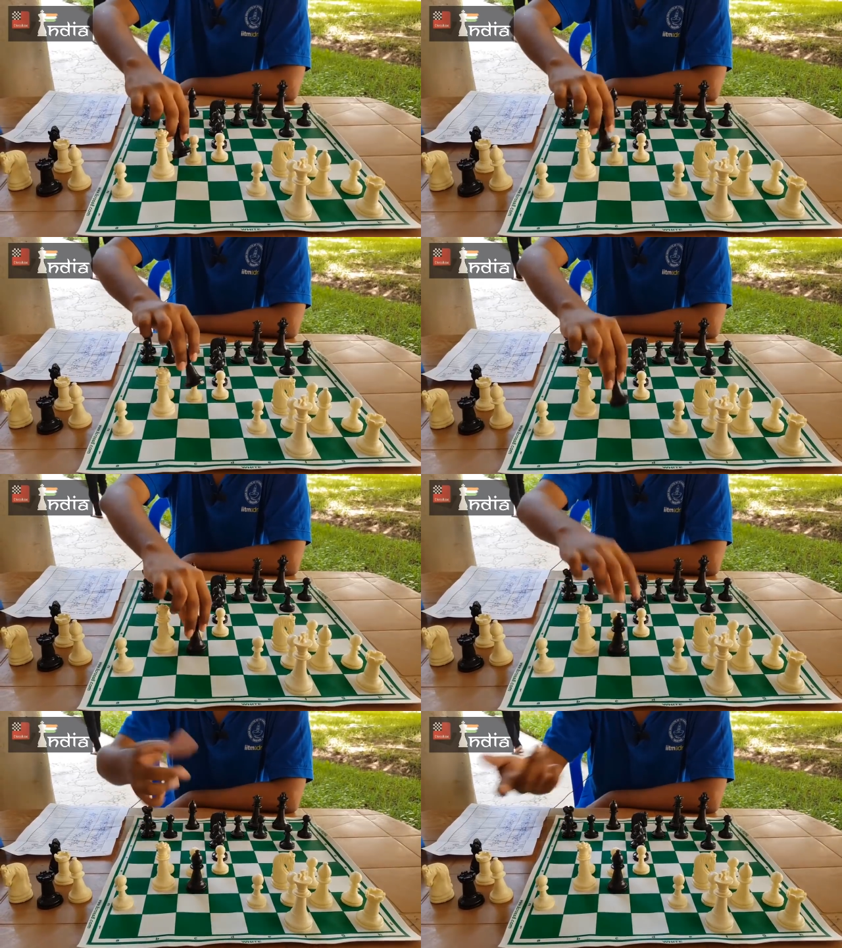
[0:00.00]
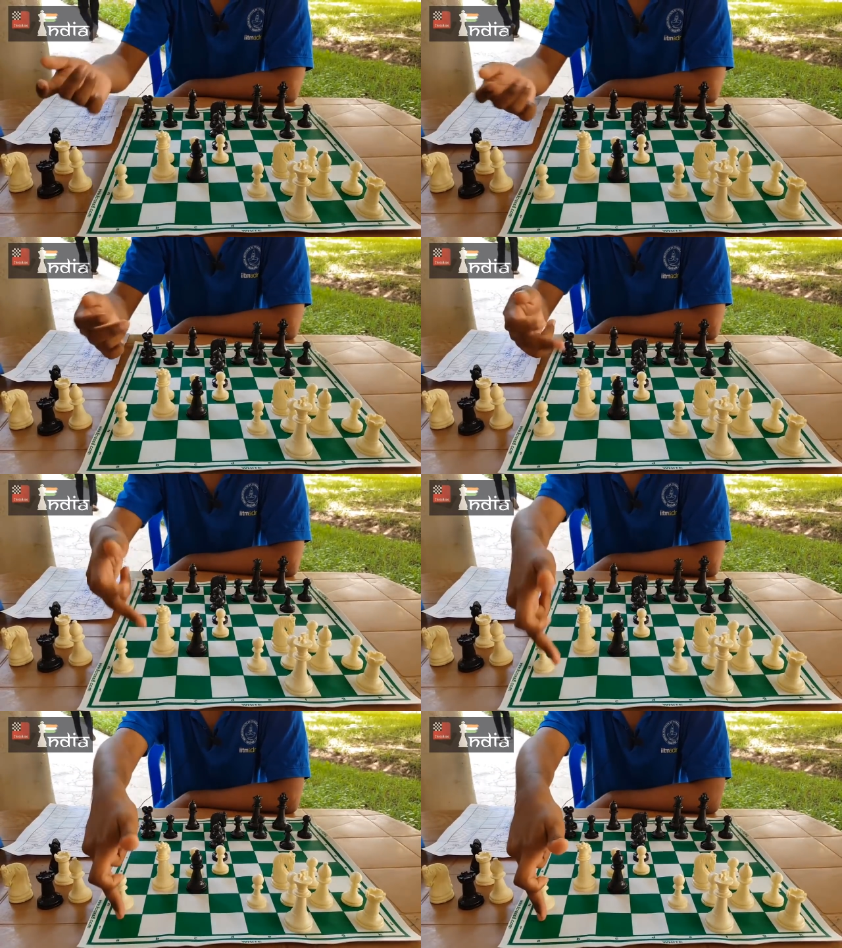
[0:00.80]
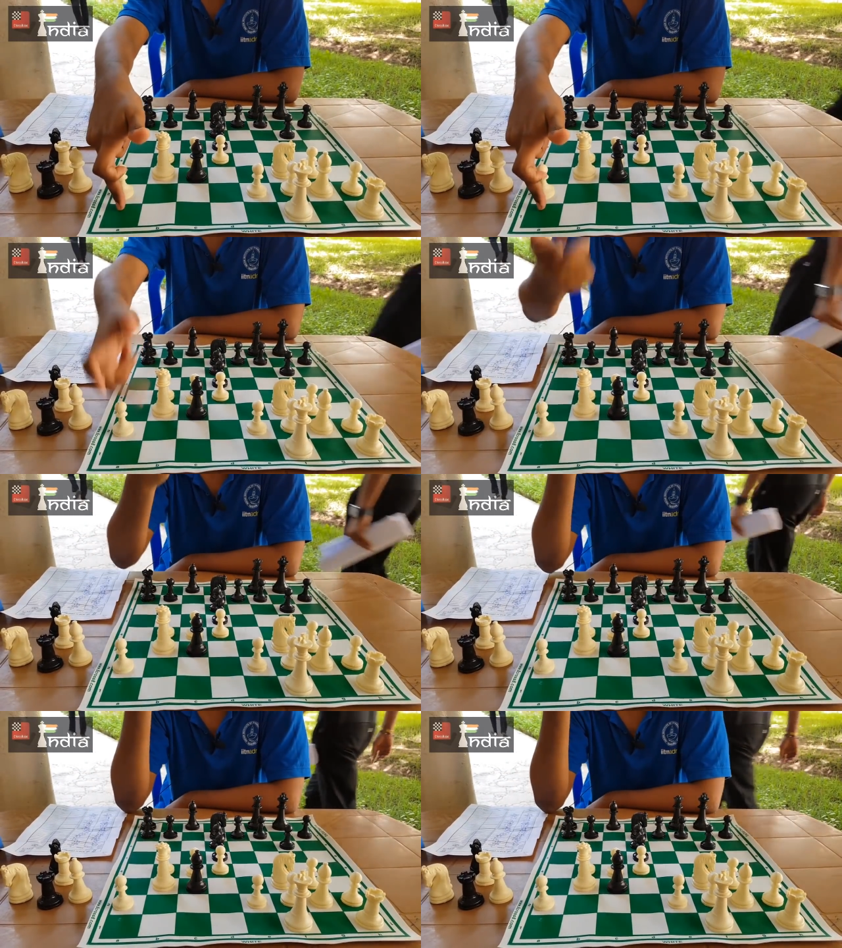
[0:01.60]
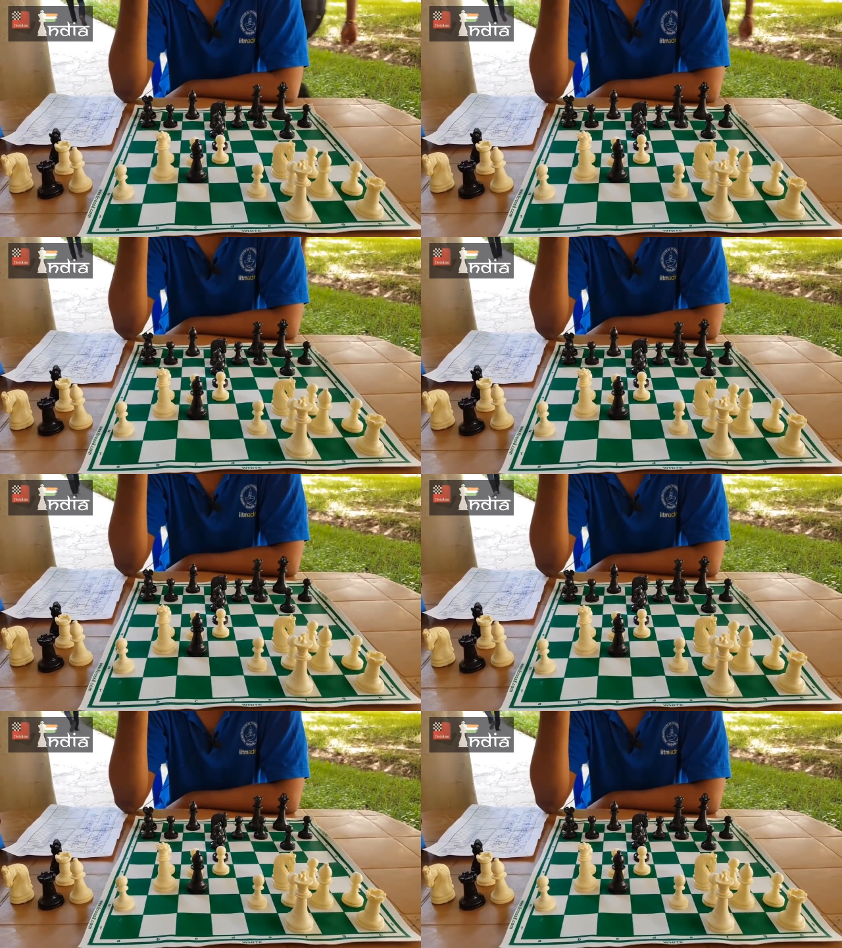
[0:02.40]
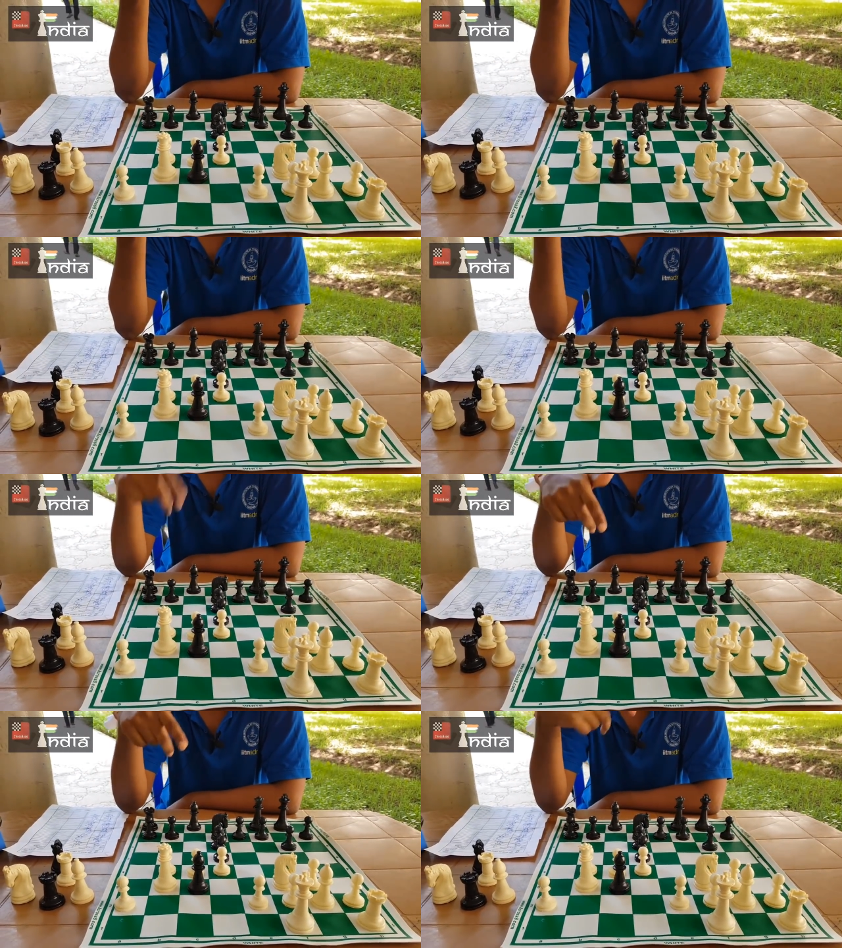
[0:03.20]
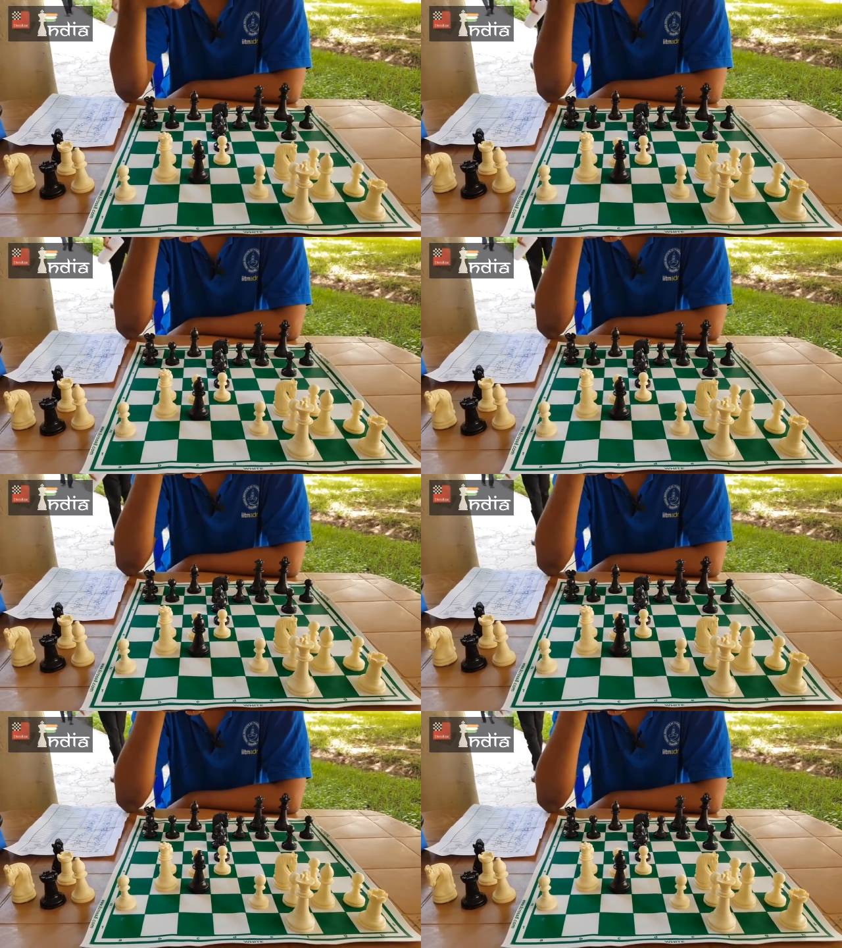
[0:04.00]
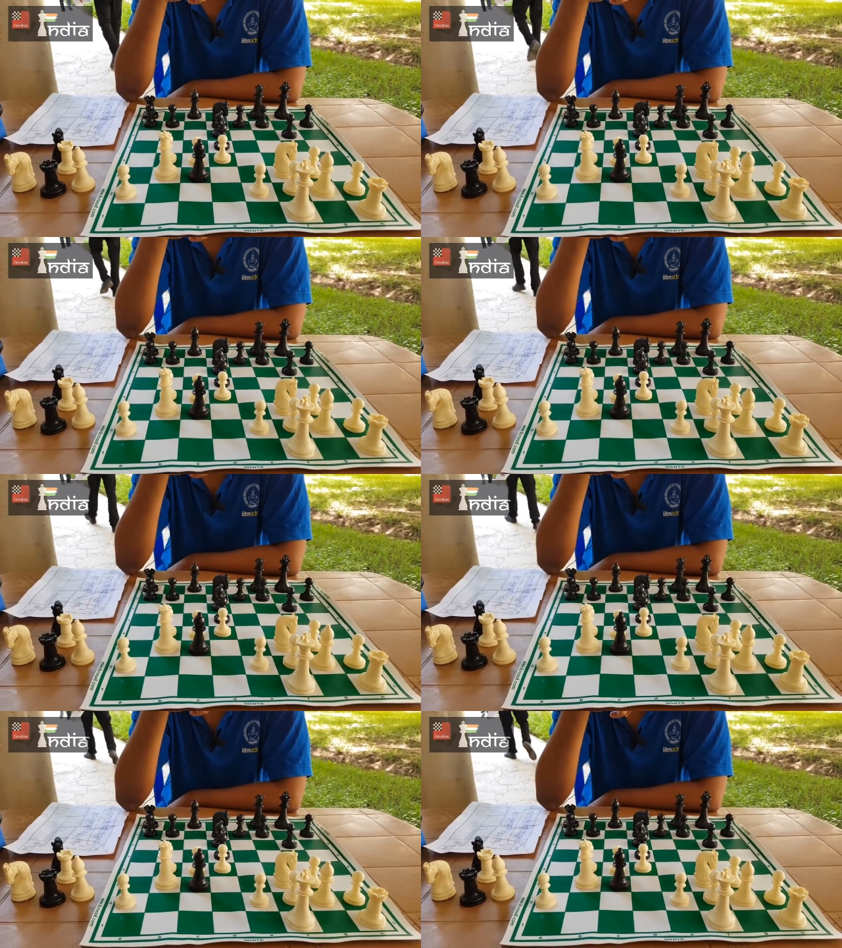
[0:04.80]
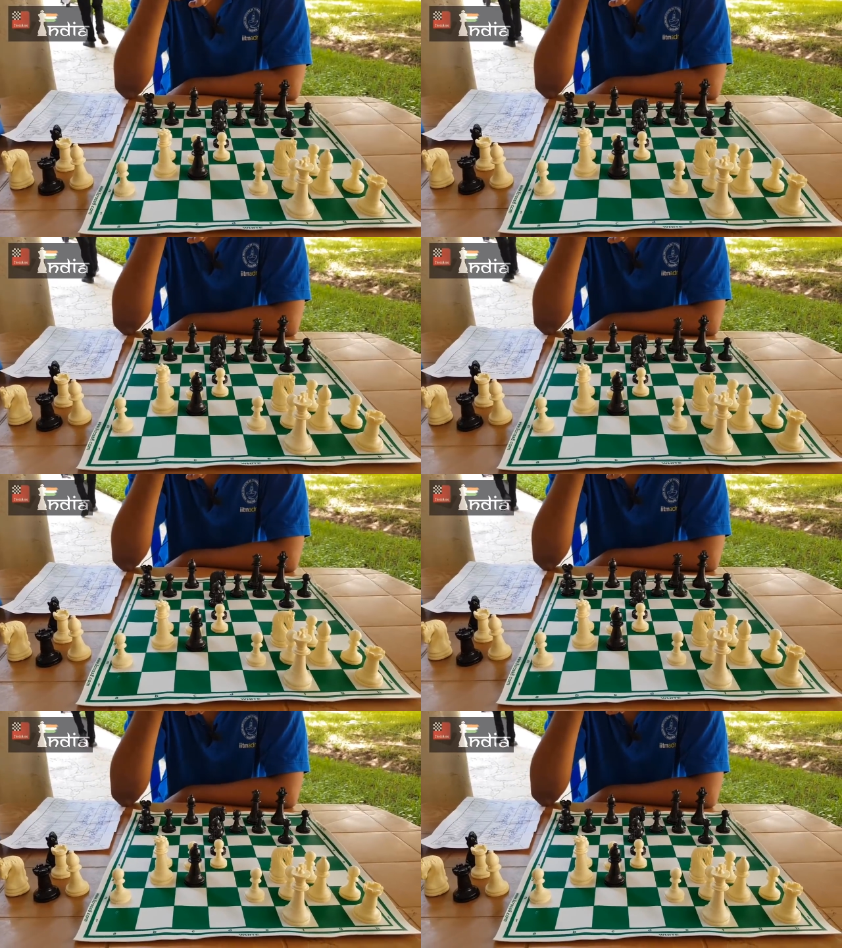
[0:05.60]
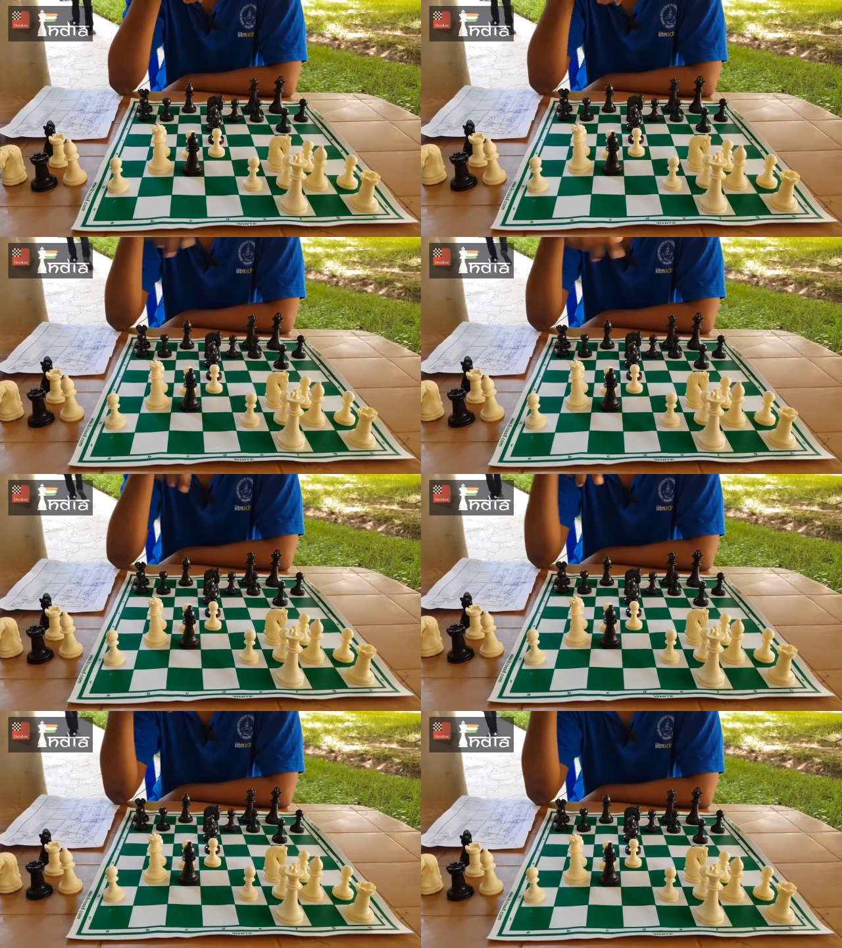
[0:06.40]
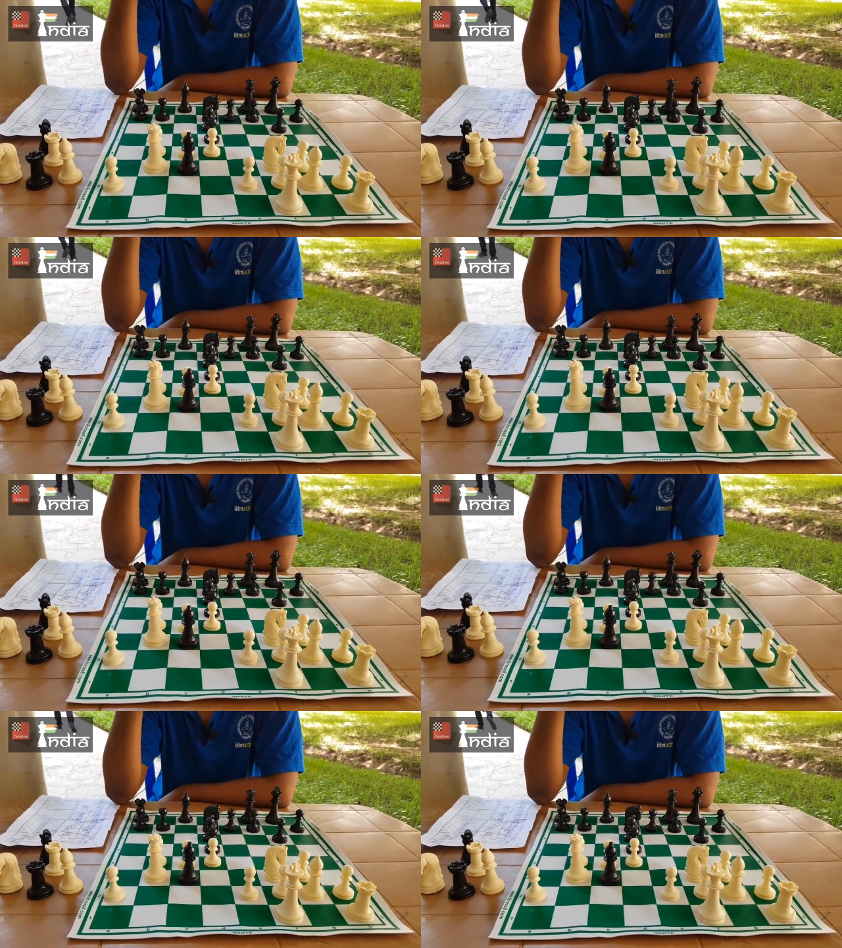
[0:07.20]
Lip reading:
[unreadable: no face in view]